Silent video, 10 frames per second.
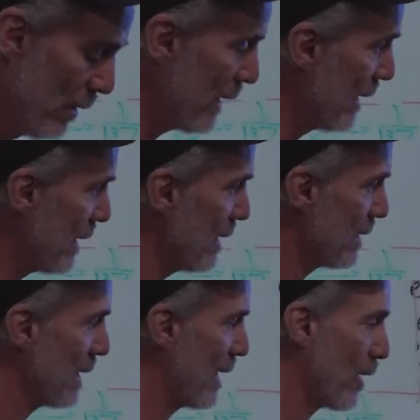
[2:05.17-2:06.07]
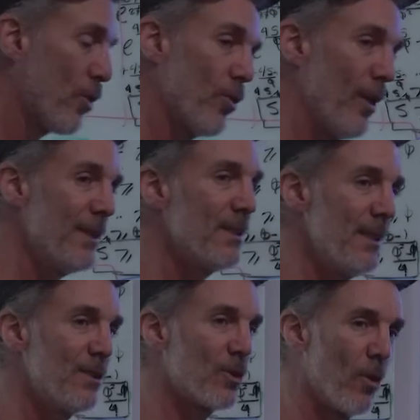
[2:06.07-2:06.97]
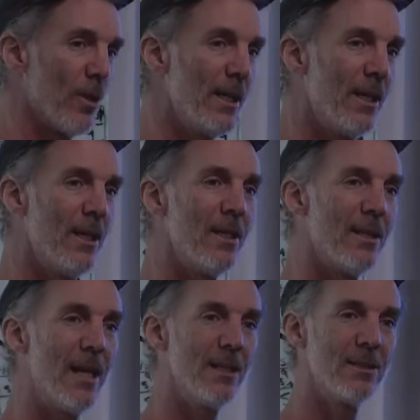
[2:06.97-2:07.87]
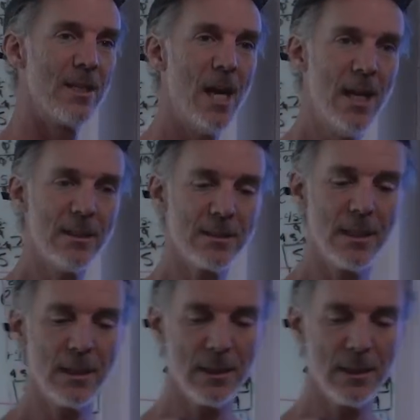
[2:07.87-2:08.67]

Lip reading: look at this like a crazy story that is not